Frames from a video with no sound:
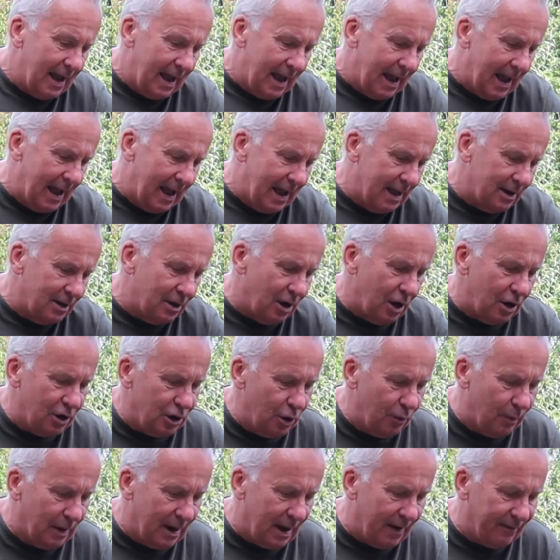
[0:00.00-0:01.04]
and
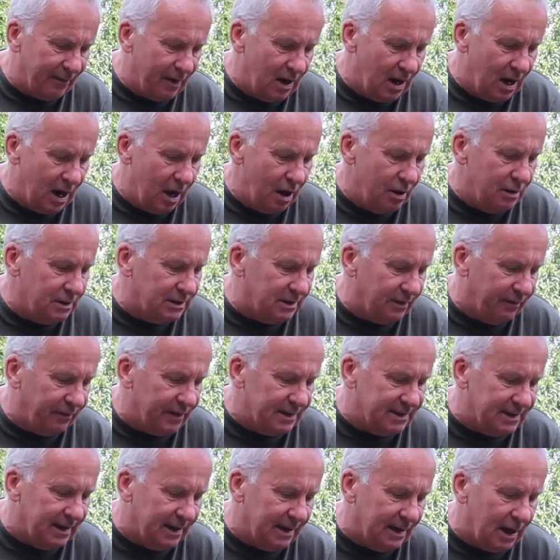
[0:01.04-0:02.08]
you will have loads of
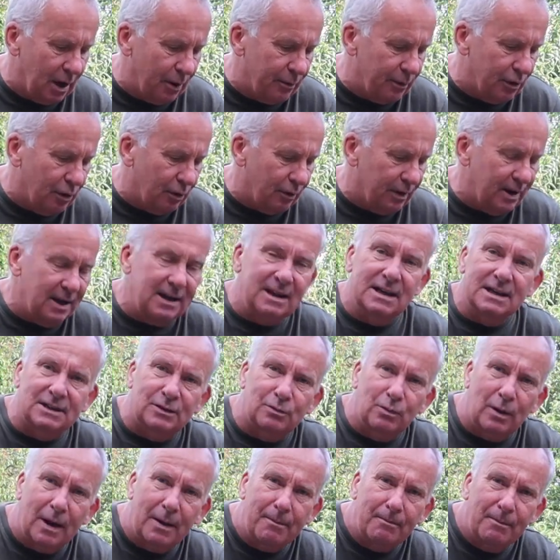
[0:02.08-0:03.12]
fizzing going on in your
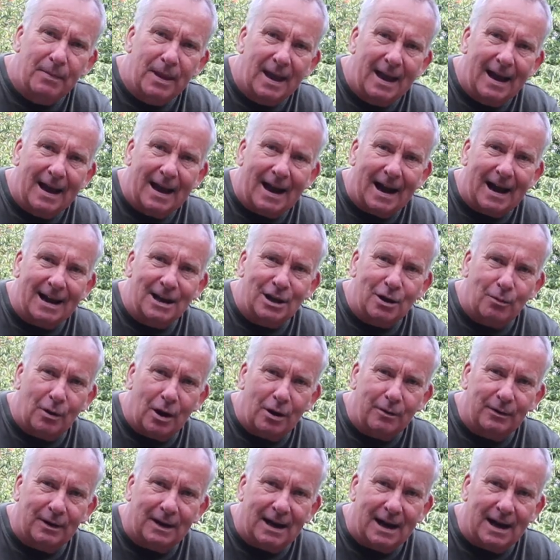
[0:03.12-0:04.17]
swim, and you
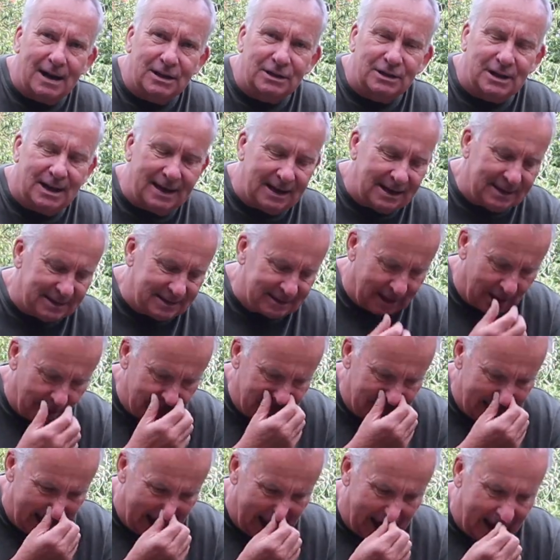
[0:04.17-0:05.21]
won't catch any. So
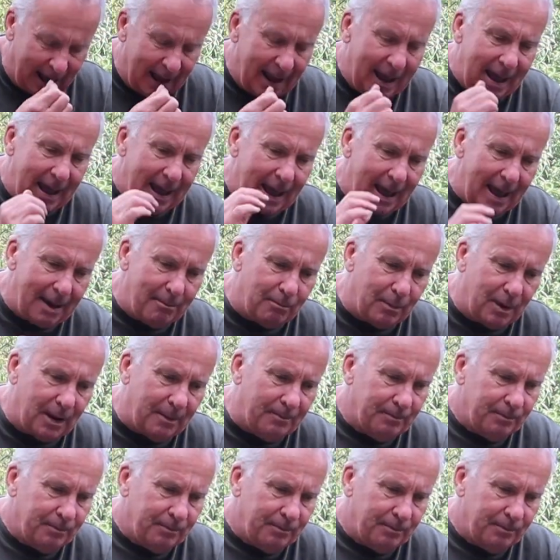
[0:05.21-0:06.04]
yeah, hemp,